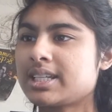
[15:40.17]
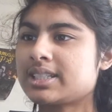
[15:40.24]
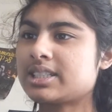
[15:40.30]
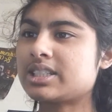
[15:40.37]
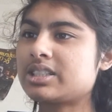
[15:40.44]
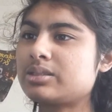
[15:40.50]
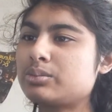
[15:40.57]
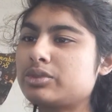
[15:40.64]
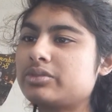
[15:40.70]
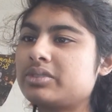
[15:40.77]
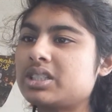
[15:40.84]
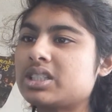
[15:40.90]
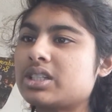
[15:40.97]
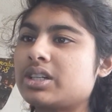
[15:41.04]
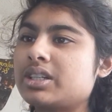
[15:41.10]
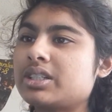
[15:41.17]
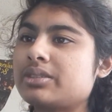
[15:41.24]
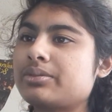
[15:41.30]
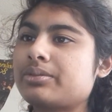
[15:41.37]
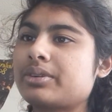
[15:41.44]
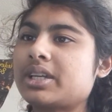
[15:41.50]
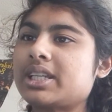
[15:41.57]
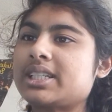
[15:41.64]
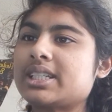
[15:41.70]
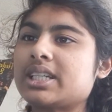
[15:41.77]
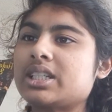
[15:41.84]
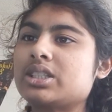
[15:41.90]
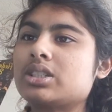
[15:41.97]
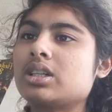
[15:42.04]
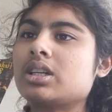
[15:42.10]
Disney movies aren't afraid to
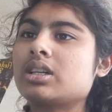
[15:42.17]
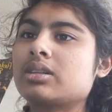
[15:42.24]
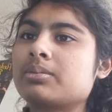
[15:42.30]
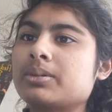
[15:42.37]
get dark,